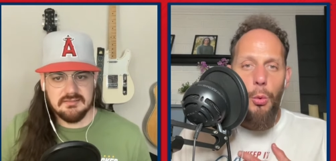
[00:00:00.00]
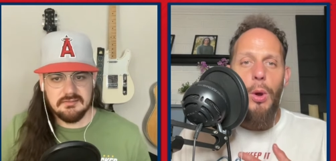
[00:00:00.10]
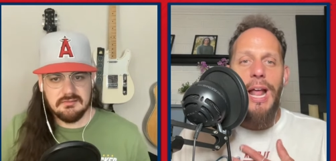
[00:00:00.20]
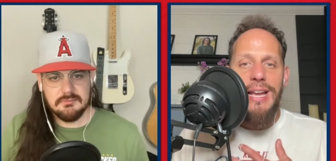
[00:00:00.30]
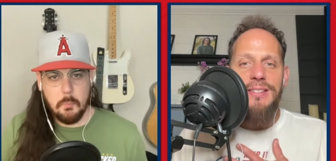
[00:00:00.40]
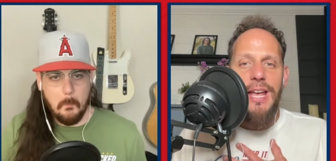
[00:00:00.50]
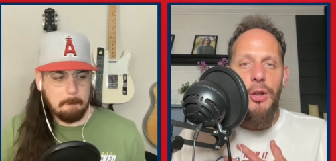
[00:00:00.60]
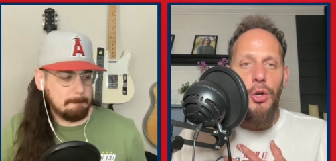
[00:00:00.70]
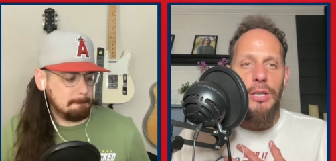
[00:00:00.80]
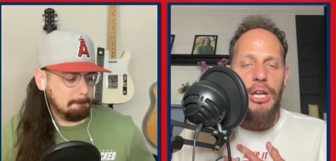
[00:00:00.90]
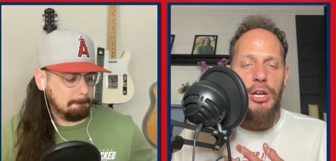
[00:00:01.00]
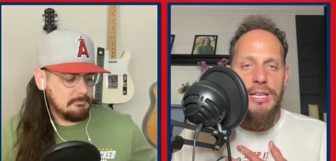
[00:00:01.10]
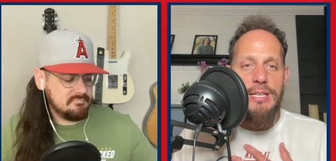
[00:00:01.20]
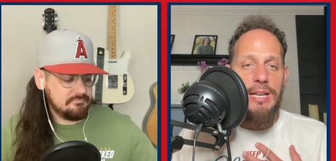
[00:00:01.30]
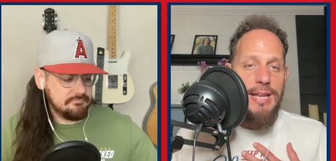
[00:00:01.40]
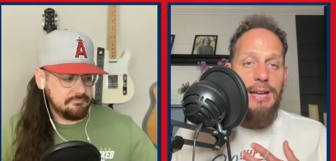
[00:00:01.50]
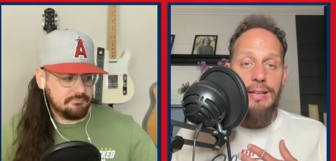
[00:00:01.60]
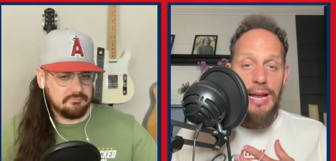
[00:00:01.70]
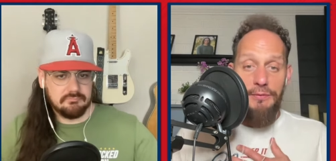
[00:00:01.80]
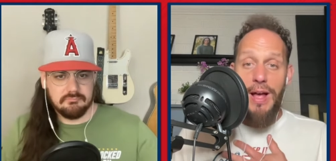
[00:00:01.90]
Speaker 1: What I said earlier is if
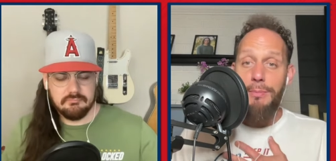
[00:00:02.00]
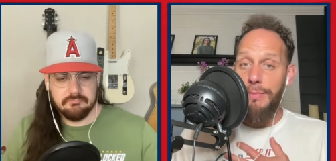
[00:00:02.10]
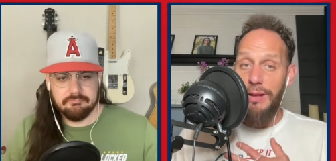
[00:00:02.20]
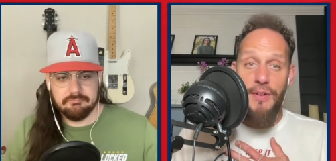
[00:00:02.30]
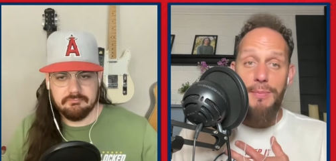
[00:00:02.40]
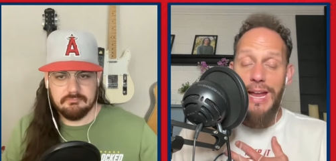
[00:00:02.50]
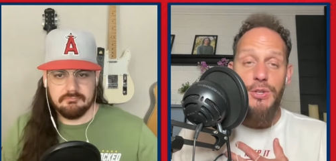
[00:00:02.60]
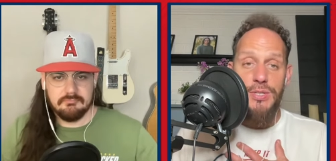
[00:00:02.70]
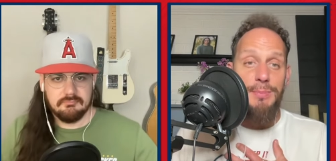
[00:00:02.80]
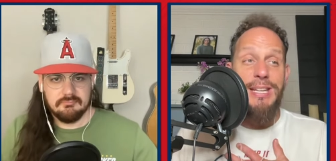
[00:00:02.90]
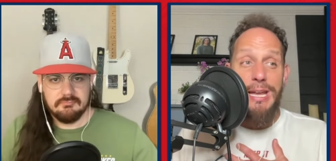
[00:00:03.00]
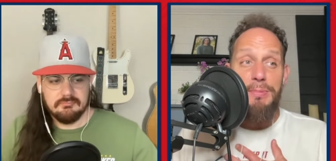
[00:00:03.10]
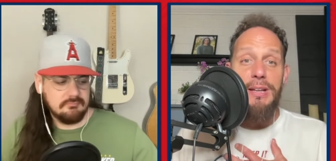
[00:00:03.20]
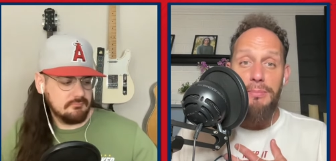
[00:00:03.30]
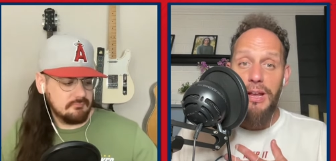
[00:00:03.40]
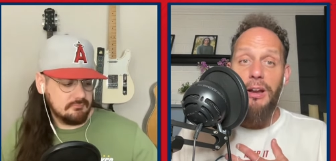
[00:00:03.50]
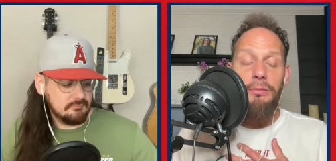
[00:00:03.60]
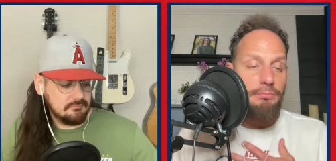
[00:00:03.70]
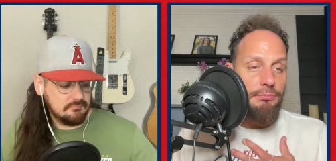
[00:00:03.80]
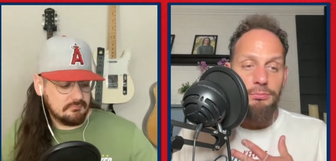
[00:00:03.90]
I'm the Angels, I'm keeping him
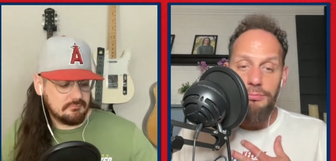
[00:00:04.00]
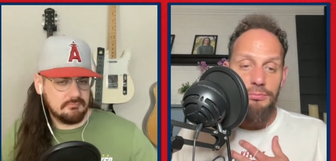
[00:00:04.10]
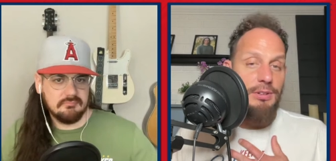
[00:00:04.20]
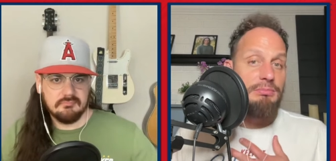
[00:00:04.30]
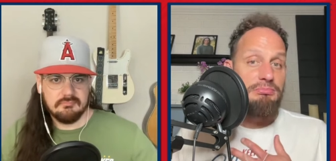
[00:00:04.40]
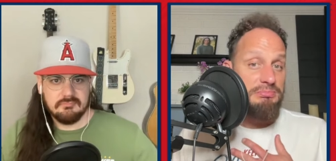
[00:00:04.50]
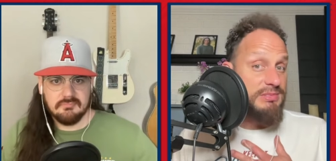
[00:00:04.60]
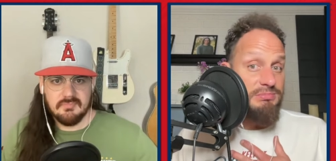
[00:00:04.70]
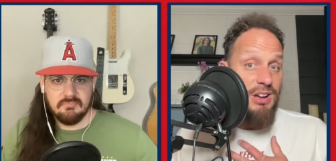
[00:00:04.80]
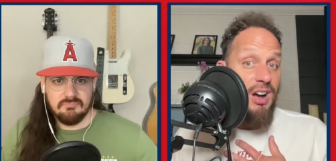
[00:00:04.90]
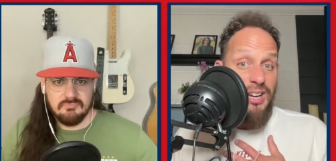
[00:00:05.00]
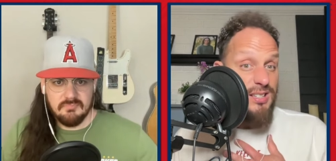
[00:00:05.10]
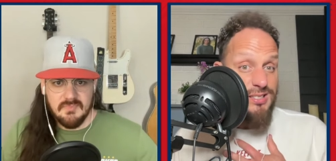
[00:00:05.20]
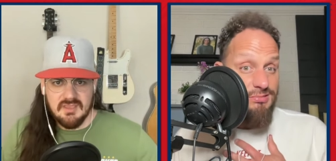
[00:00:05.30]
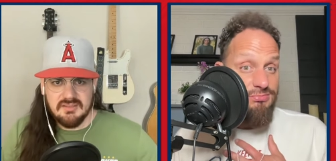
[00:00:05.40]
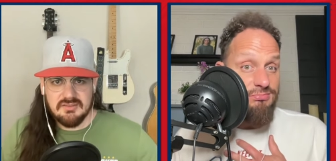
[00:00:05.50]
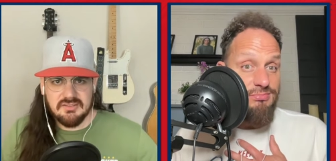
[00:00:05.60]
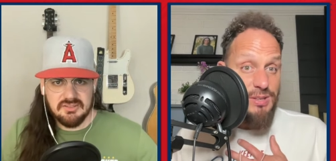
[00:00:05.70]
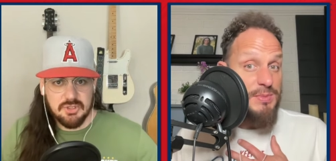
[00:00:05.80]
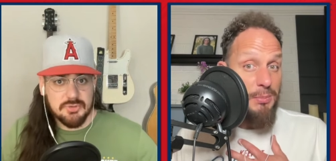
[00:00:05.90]
there August,
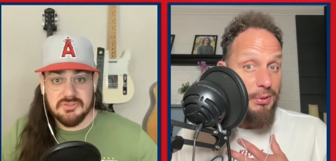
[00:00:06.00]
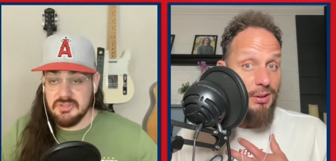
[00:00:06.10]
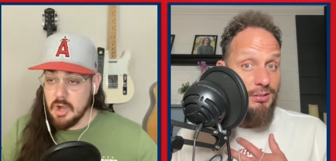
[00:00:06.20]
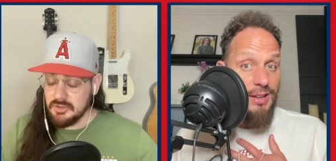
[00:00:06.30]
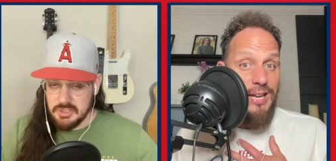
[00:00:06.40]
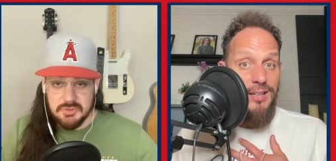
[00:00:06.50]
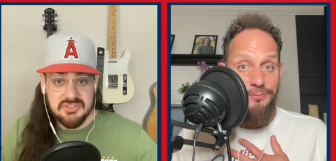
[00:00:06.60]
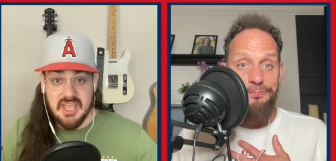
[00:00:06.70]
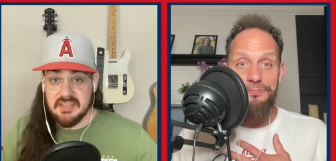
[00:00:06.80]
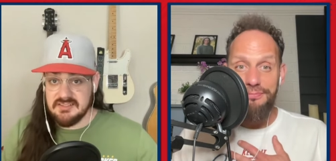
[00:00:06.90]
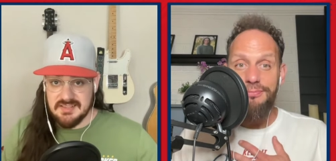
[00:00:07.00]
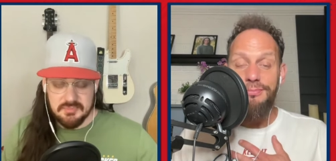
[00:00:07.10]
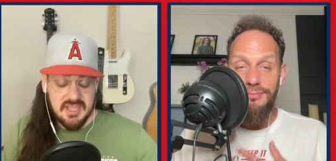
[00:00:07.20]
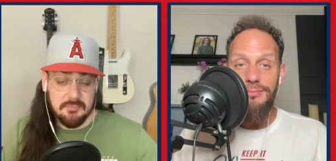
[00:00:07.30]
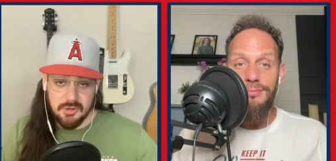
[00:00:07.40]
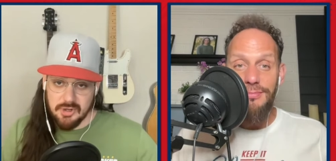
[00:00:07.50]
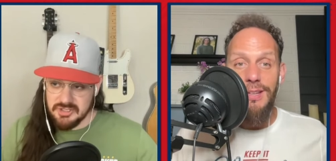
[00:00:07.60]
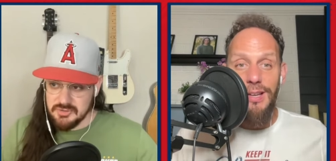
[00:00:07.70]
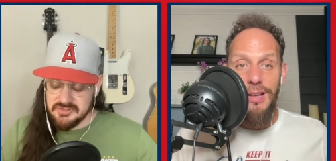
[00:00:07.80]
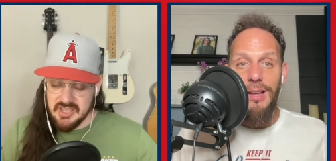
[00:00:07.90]
Speaker 2: September. You said September.
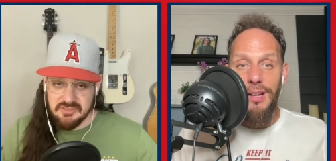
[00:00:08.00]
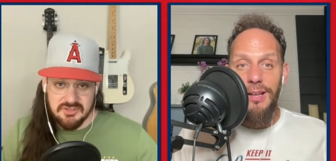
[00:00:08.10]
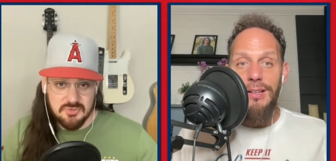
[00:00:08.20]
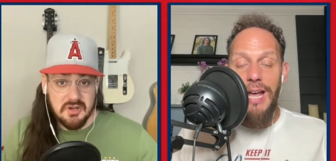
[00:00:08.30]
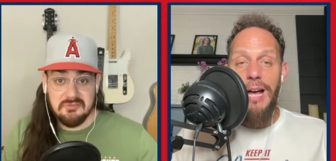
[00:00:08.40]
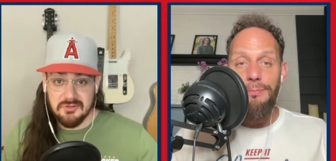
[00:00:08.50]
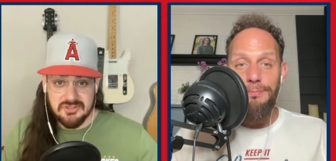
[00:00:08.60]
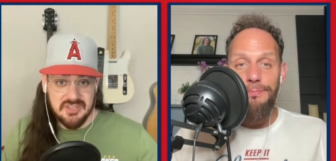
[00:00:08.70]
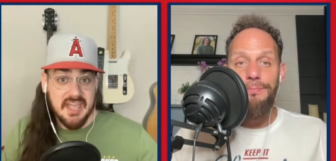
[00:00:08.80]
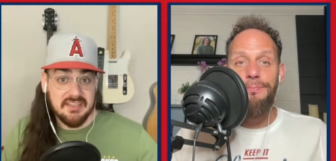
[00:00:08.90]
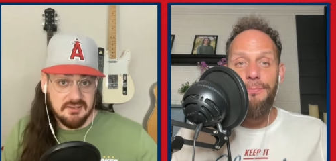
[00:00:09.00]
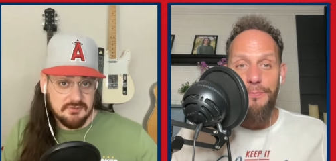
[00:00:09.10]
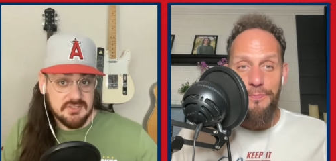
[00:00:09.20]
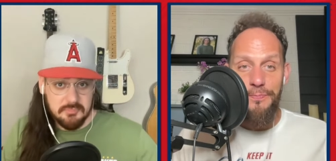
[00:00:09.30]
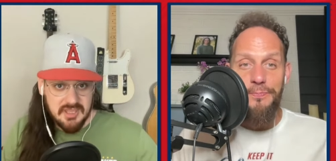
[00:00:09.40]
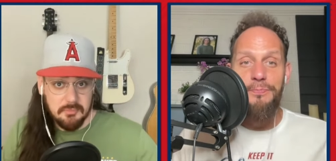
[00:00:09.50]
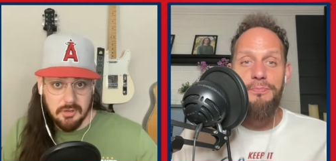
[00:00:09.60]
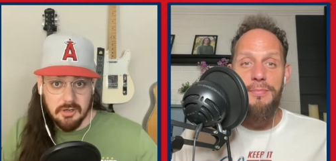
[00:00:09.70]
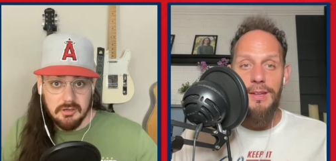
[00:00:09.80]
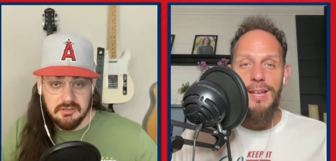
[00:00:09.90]
You said the 21st night of
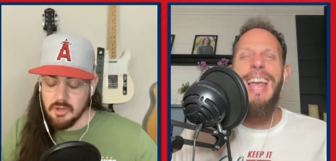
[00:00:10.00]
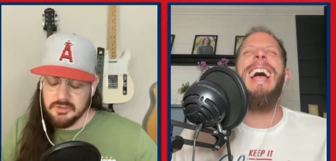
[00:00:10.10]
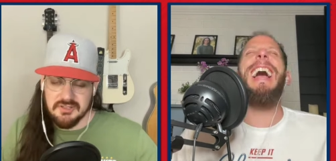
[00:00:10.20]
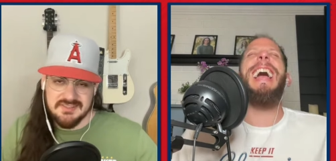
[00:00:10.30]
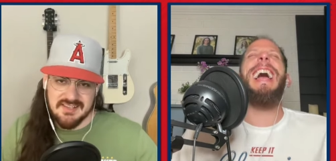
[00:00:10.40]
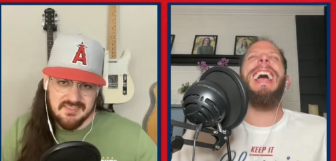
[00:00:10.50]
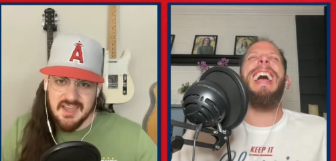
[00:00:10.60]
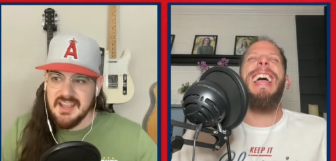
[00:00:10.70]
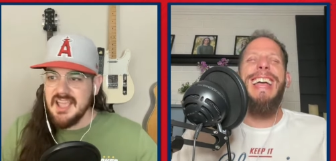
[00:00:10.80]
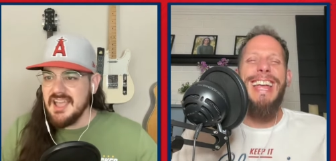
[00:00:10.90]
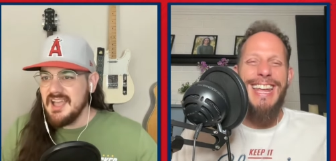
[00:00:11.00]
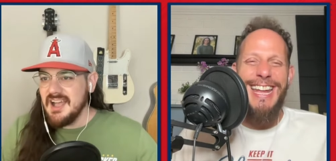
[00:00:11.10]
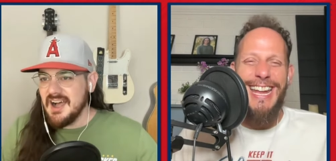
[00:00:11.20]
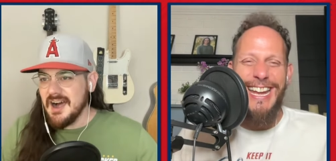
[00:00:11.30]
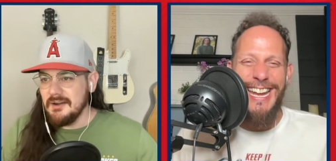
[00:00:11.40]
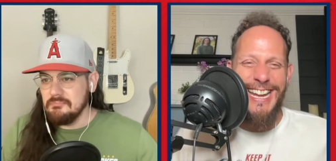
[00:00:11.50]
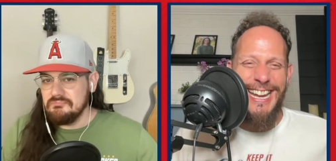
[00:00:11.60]
September. No, you didn't say that.